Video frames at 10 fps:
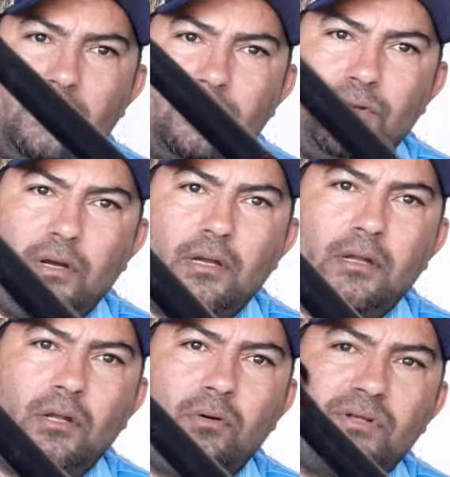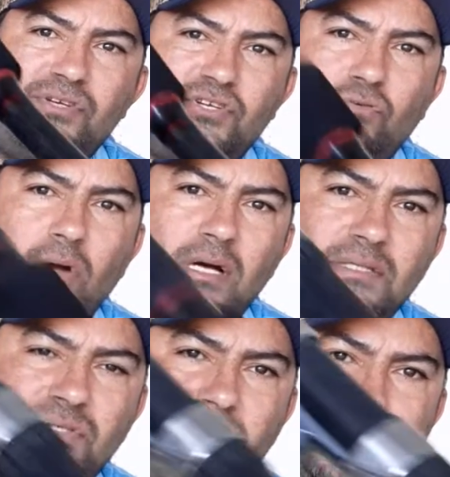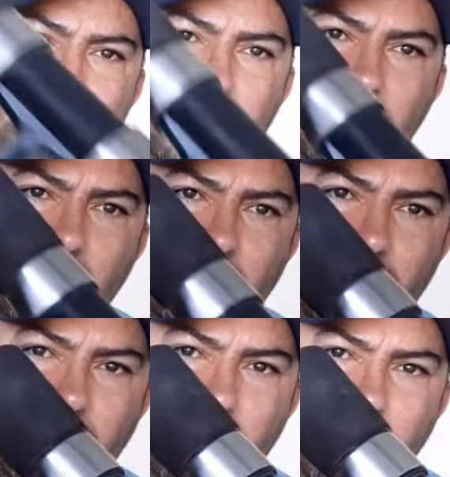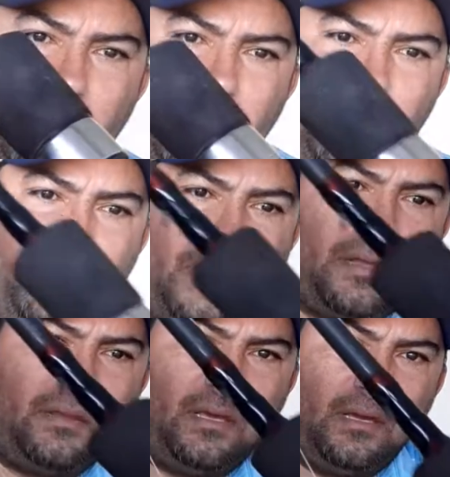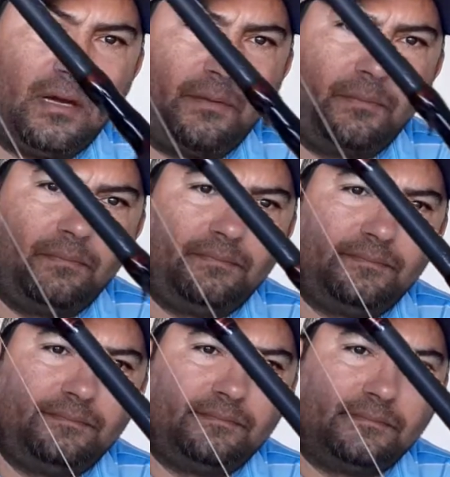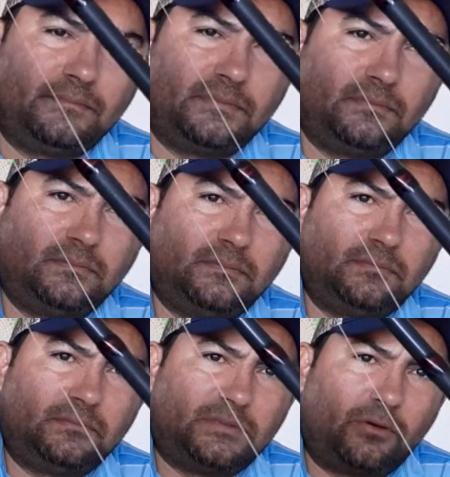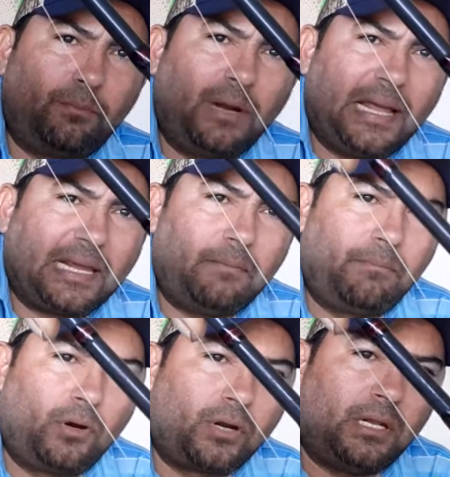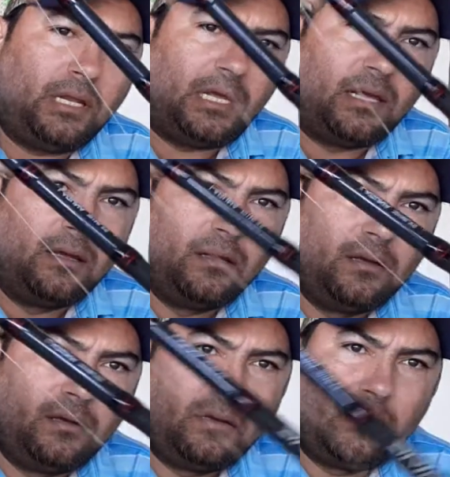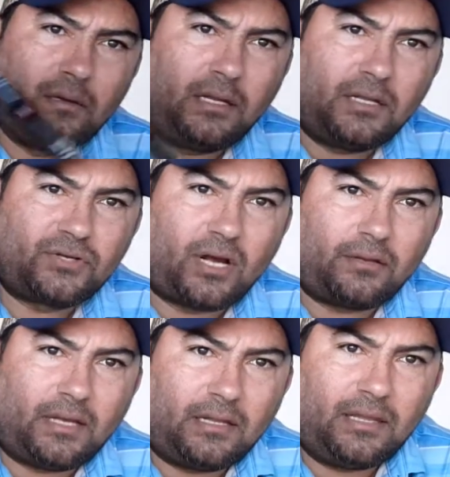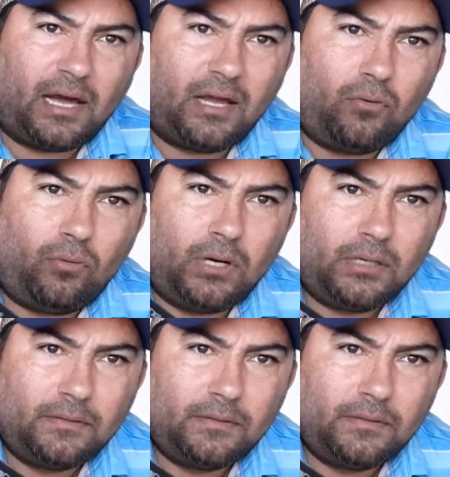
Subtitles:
You're gonna notice these rods by the they're black and burgundy, and it's got that Daiwa